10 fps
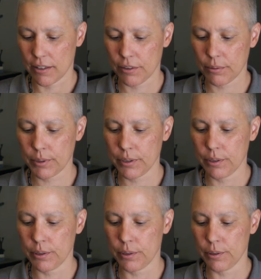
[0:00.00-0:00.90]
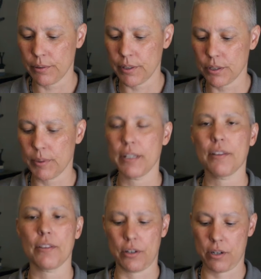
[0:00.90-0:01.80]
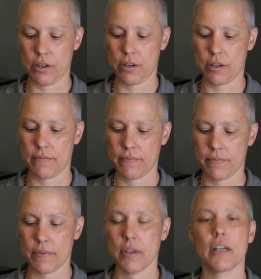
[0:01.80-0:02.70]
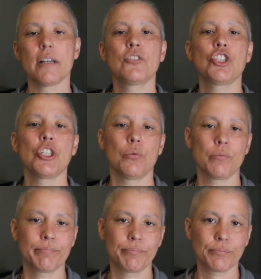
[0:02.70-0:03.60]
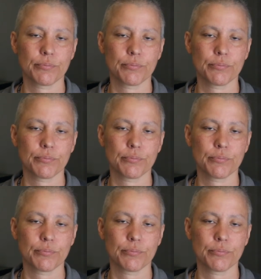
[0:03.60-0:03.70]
through the 23rd of June.